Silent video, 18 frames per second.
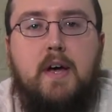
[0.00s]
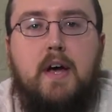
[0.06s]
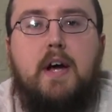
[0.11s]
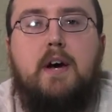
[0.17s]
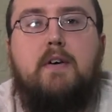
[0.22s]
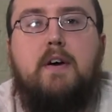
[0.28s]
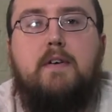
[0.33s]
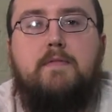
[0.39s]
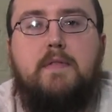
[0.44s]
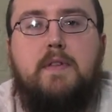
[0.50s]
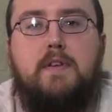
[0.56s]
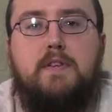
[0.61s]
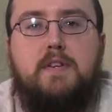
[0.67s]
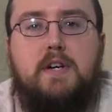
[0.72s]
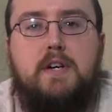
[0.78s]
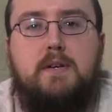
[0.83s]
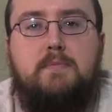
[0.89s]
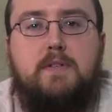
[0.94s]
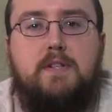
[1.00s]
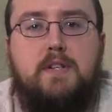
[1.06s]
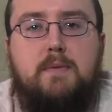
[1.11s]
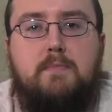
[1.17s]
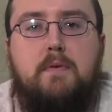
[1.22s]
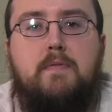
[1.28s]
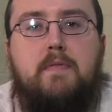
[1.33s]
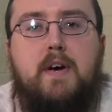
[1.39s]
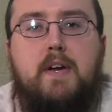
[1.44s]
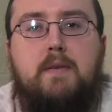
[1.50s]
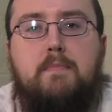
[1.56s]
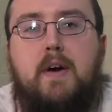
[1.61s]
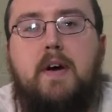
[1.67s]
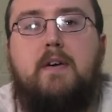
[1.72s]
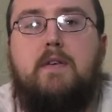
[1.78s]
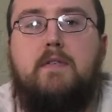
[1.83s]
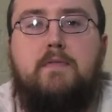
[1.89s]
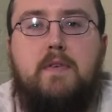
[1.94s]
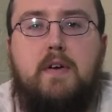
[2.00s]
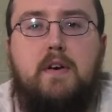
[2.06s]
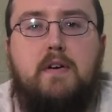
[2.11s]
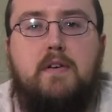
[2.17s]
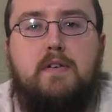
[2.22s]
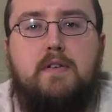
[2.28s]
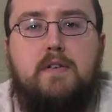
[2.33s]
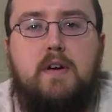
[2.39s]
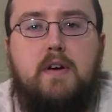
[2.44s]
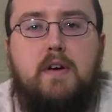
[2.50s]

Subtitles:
and great for those animals that provide microfeeders,